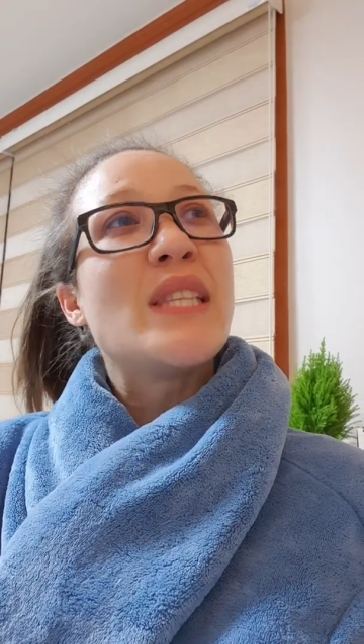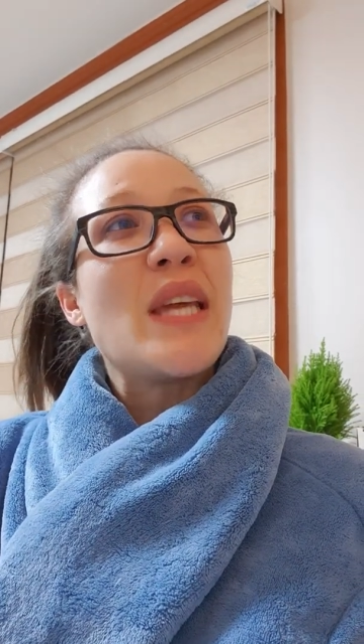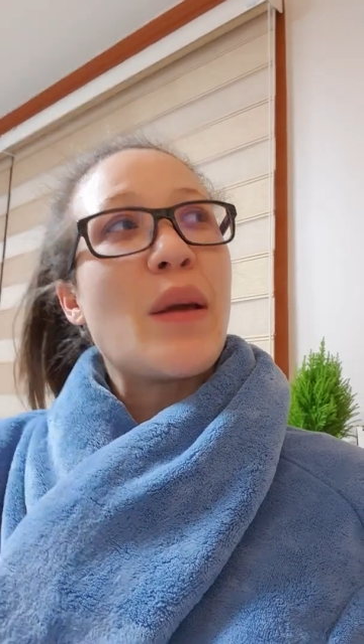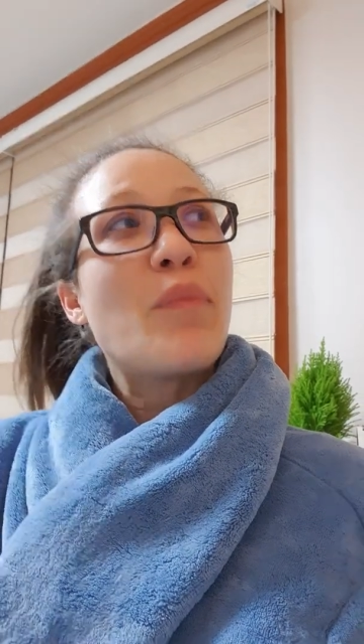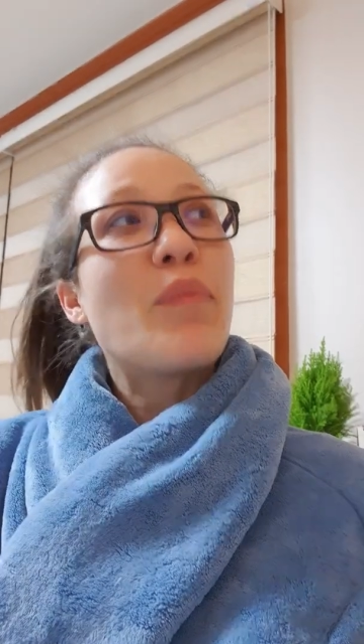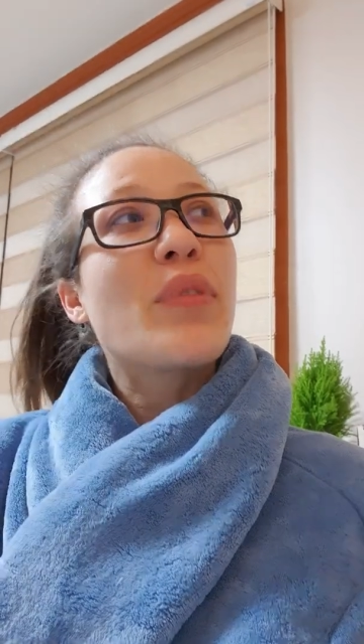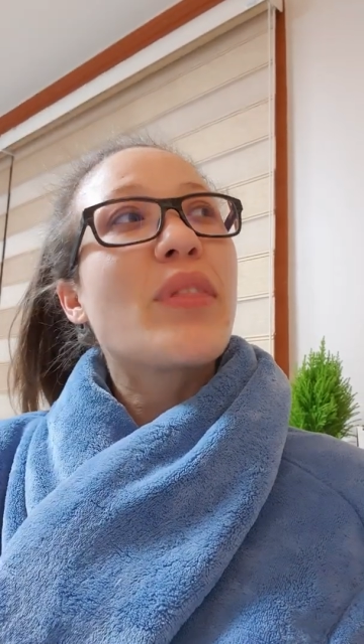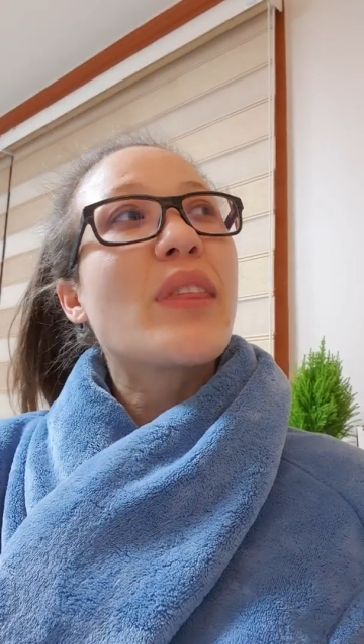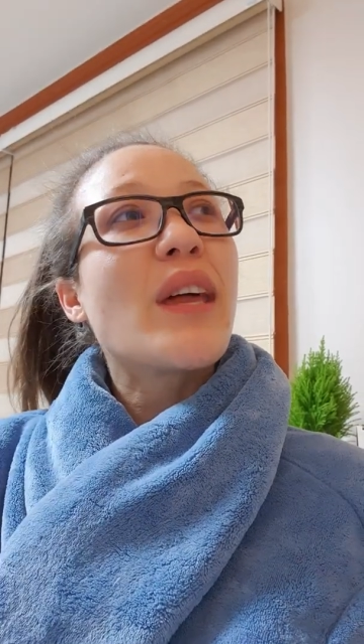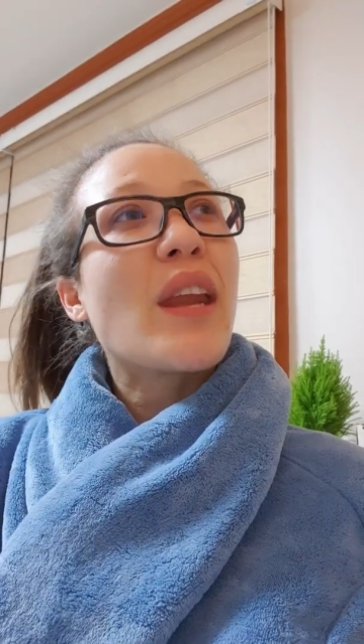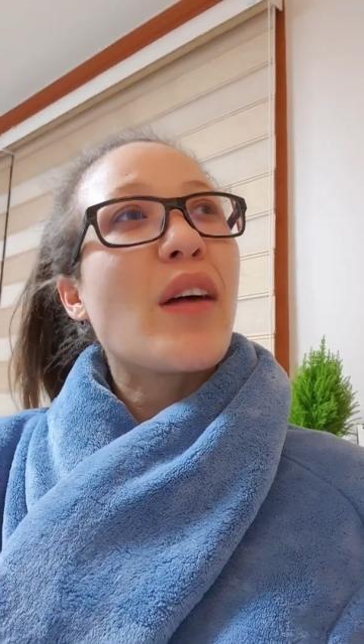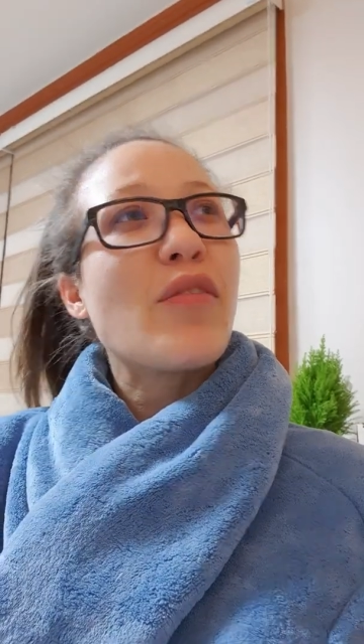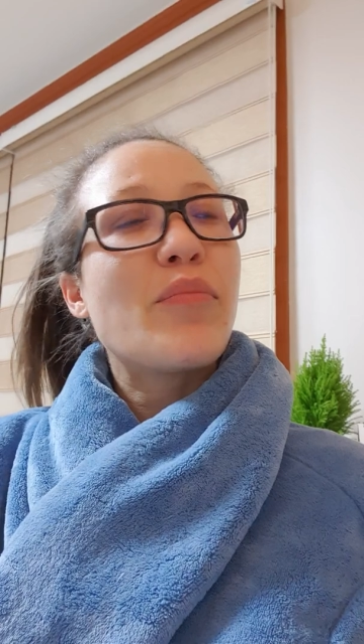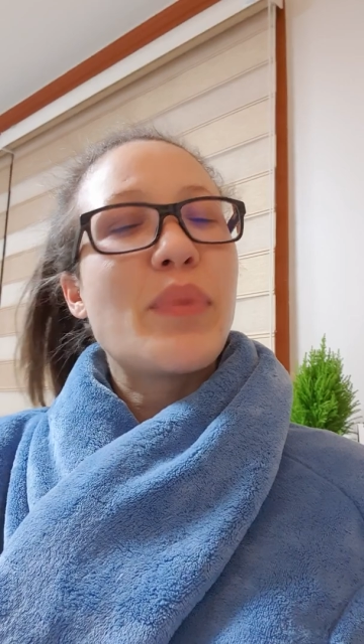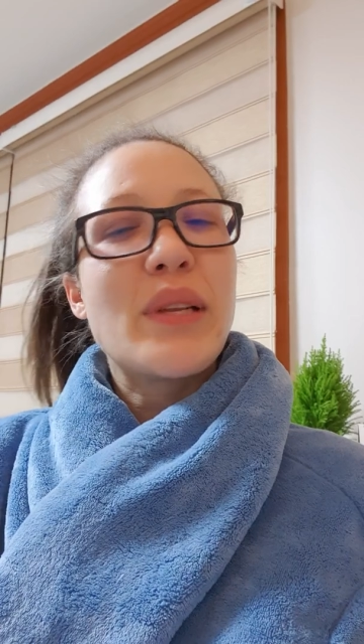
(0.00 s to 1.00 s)
depth that
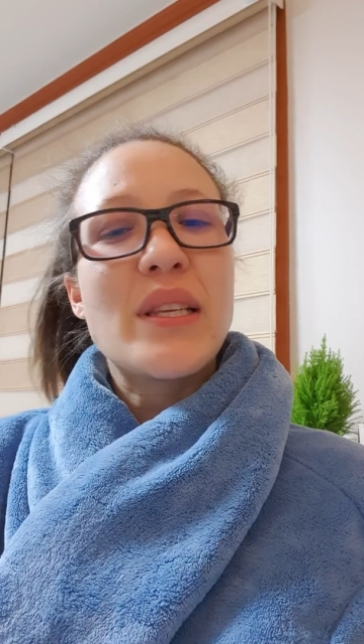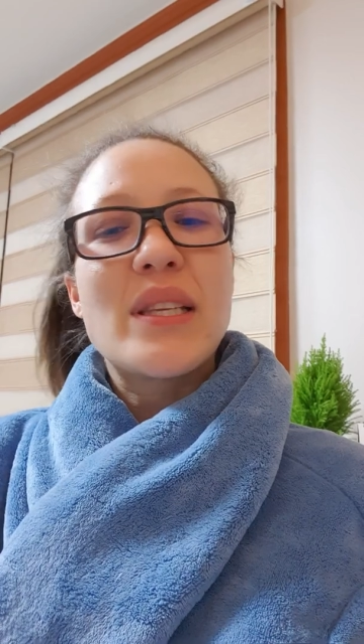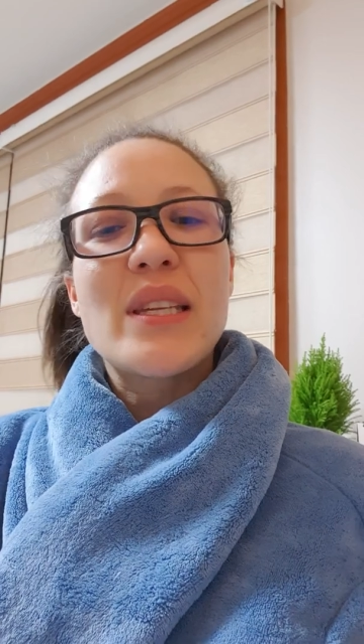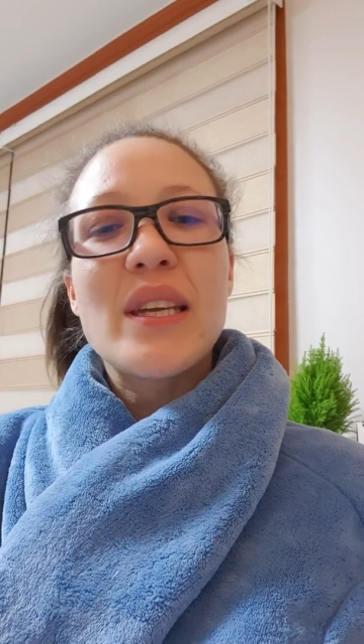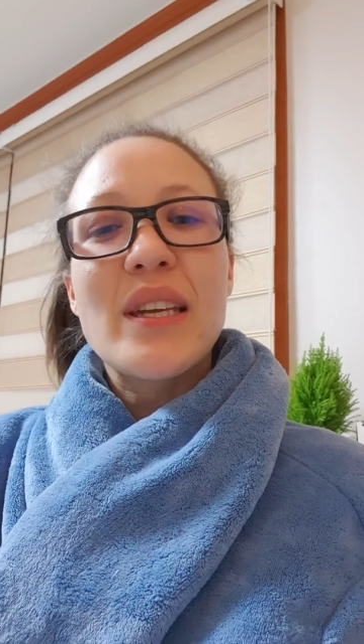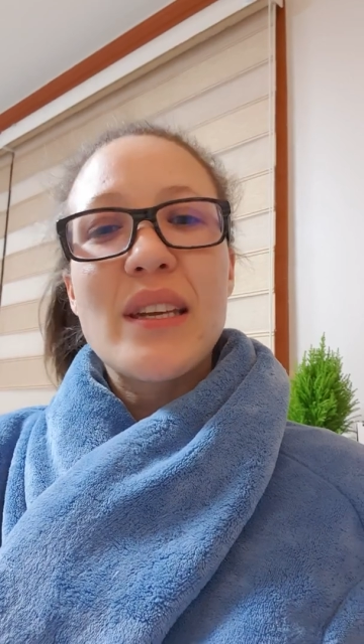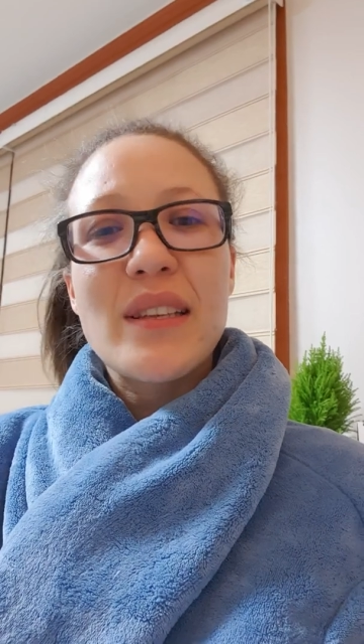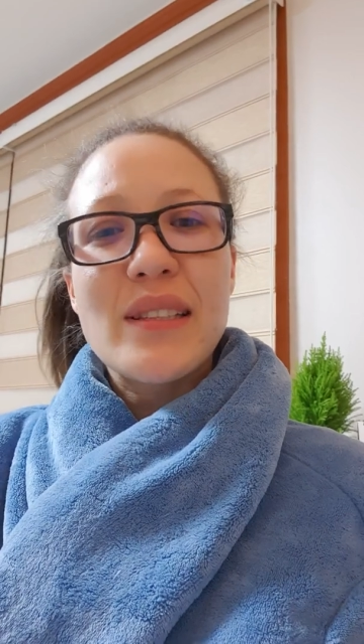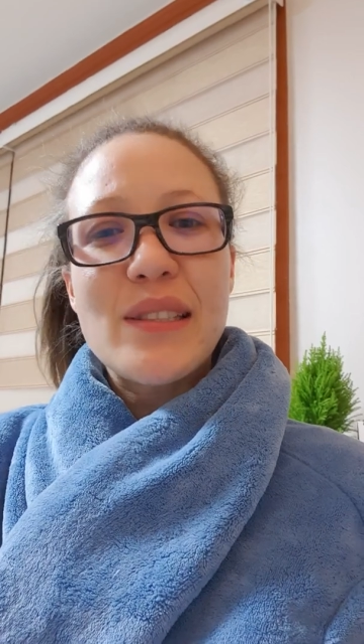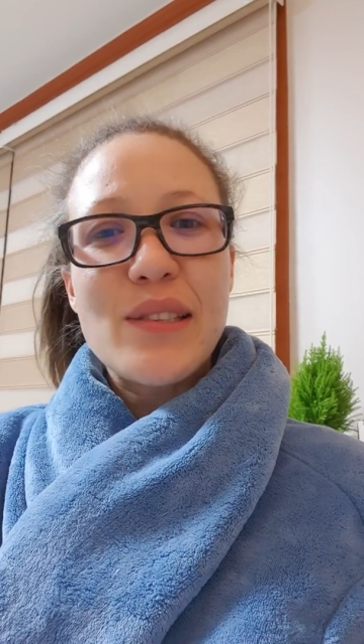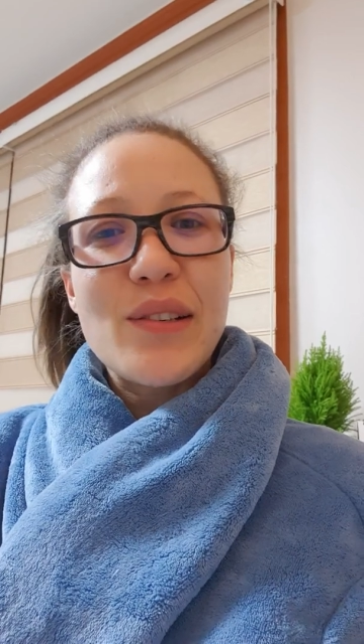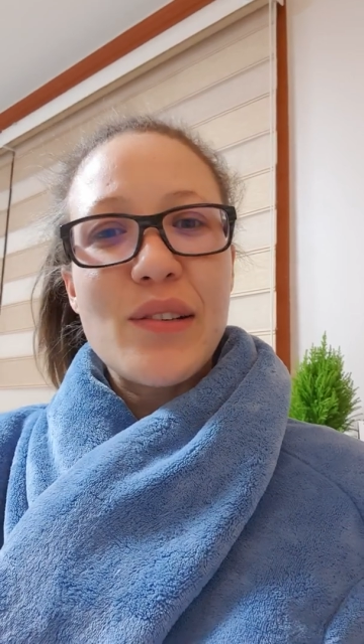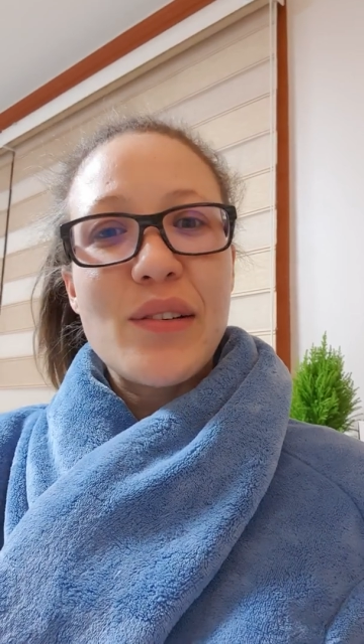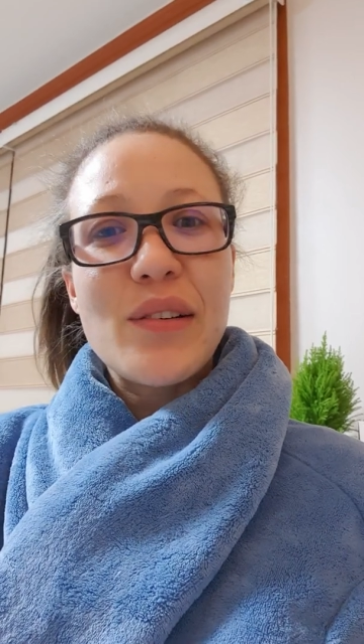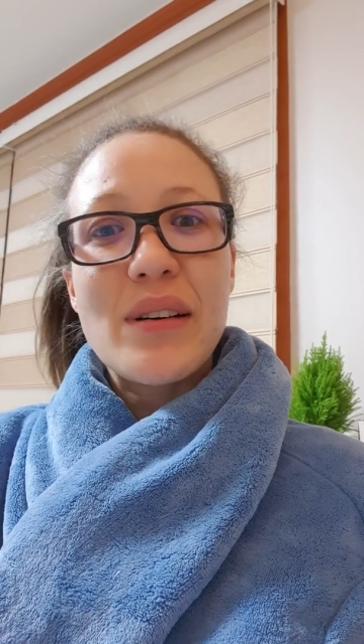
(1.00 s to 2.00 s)
I've been digging
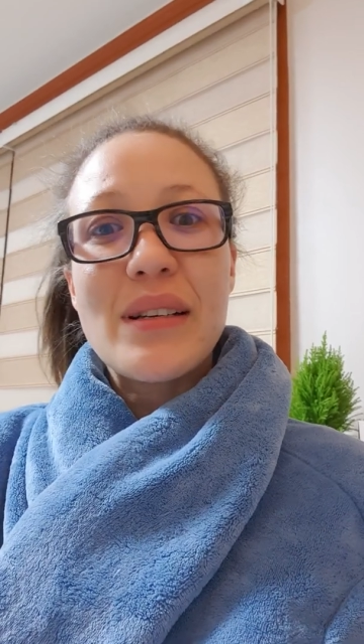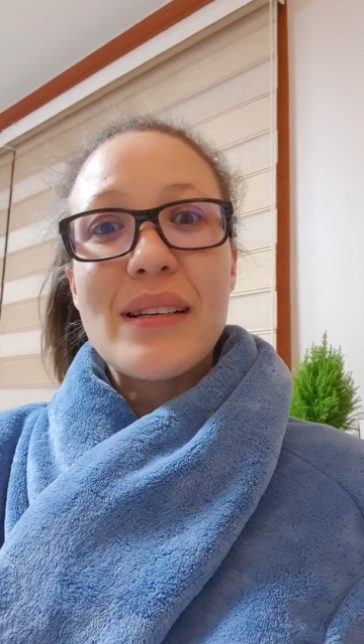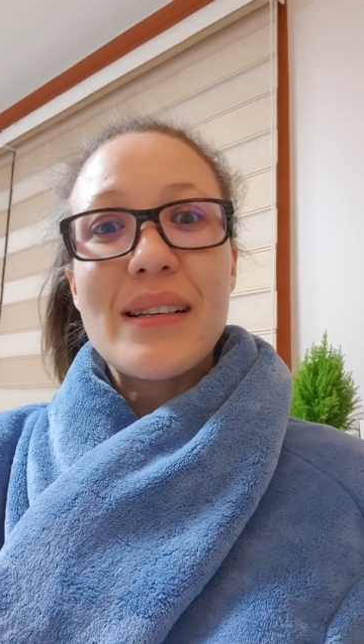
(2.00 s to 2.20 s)
to,